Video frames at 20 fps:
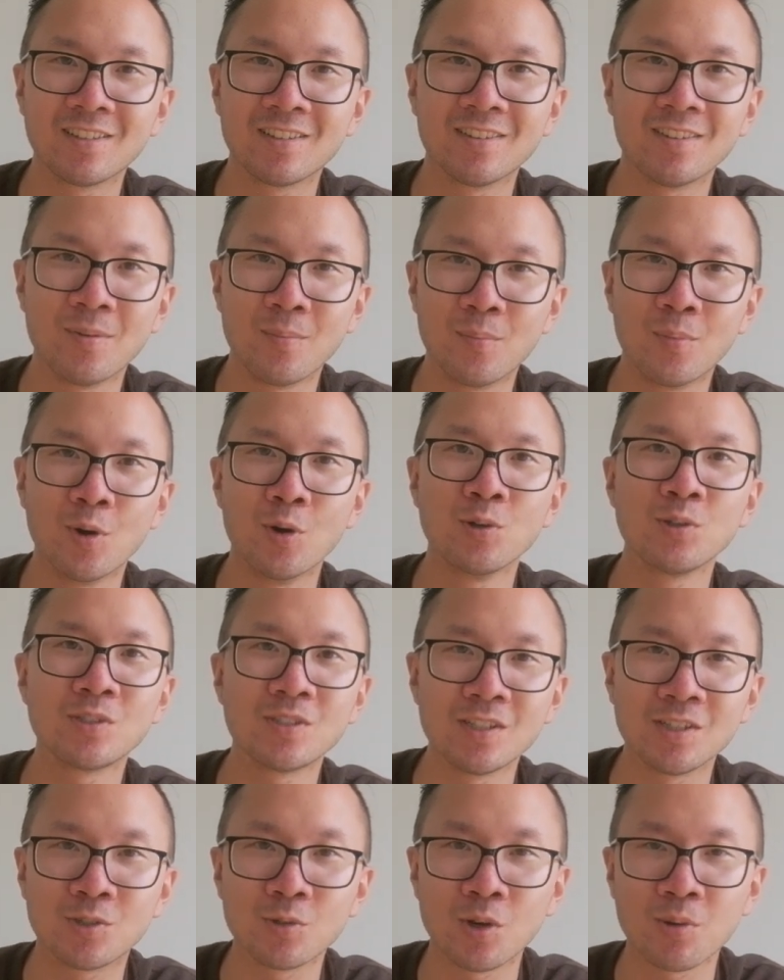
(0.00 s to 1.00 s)
the most
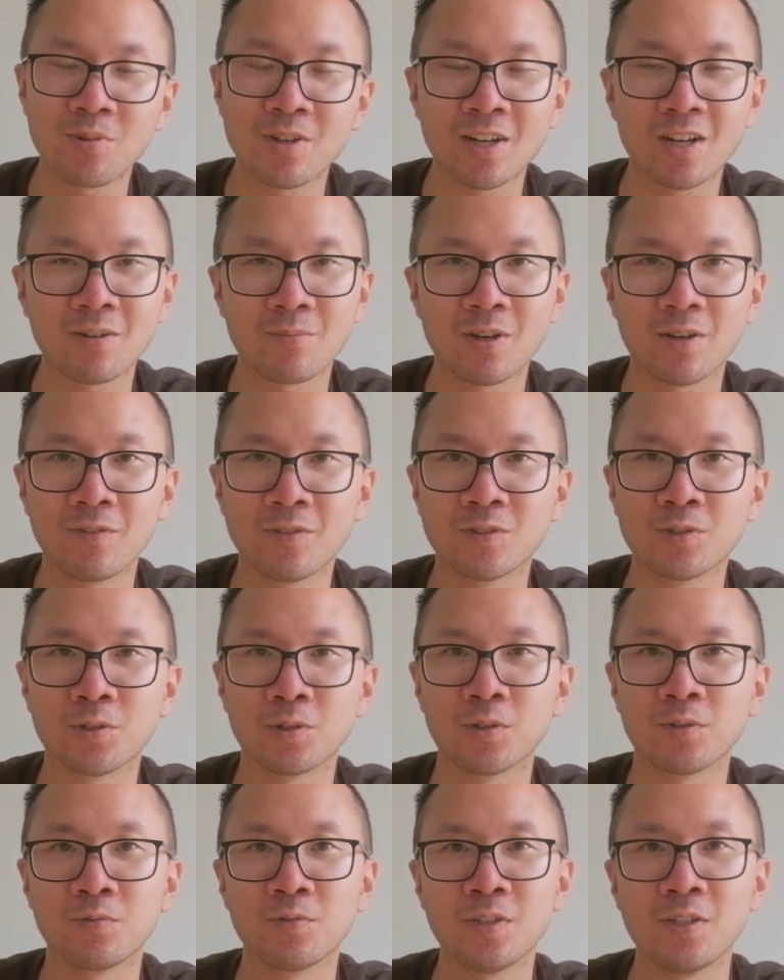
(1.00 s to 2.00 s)
enjoyment out of my
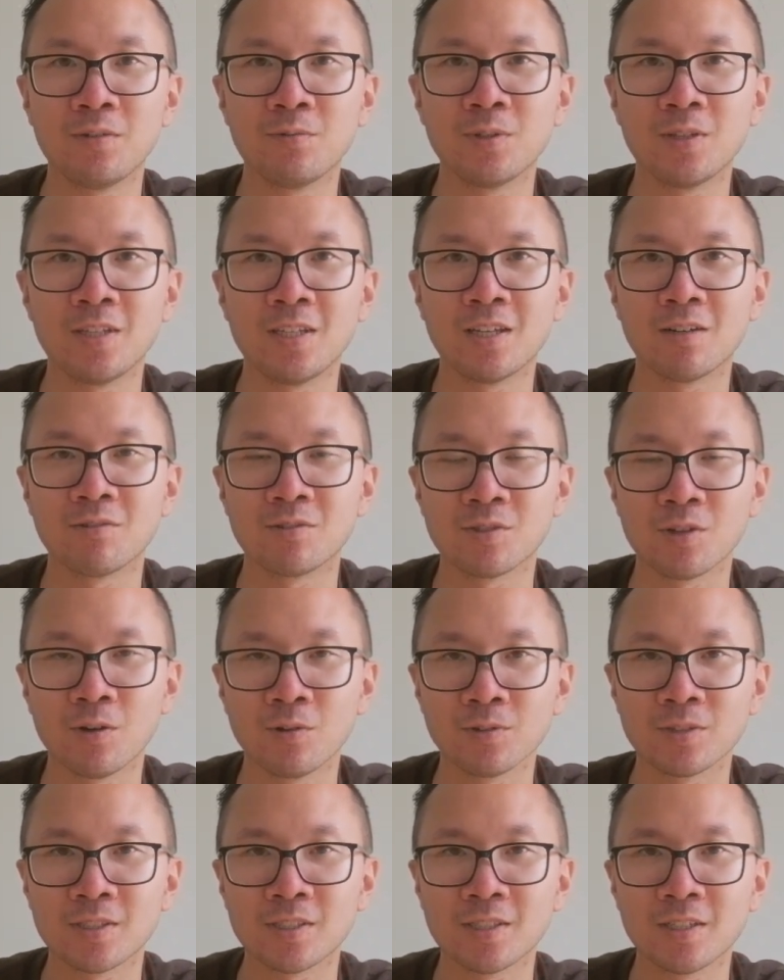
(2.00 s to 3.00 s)
photography with the end
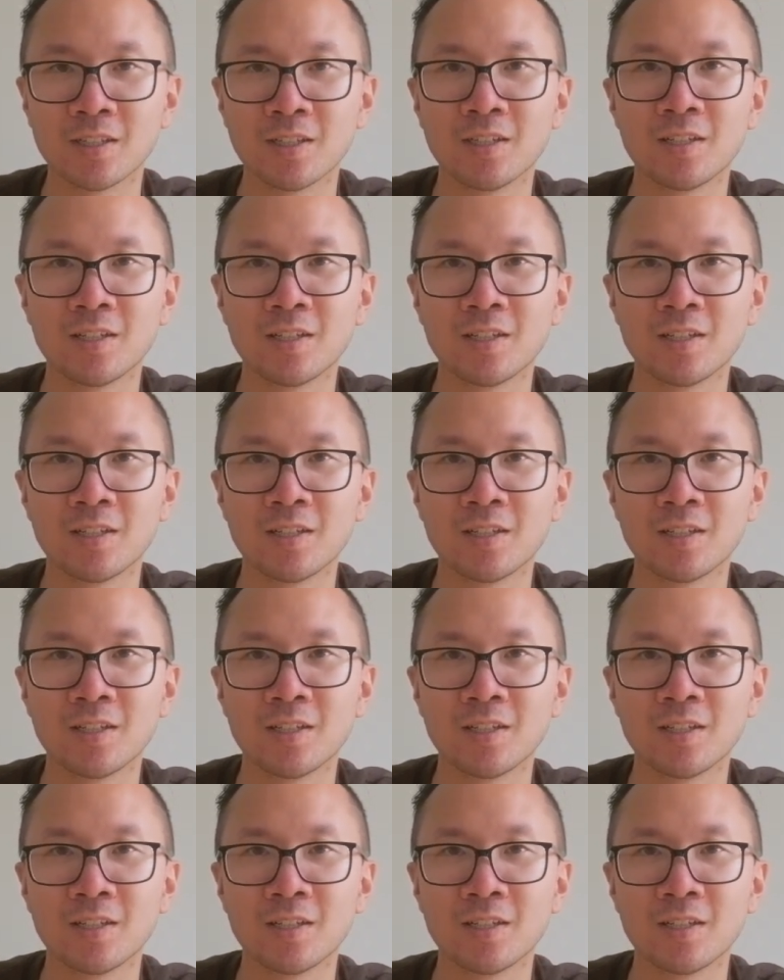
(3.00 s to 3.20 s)
results.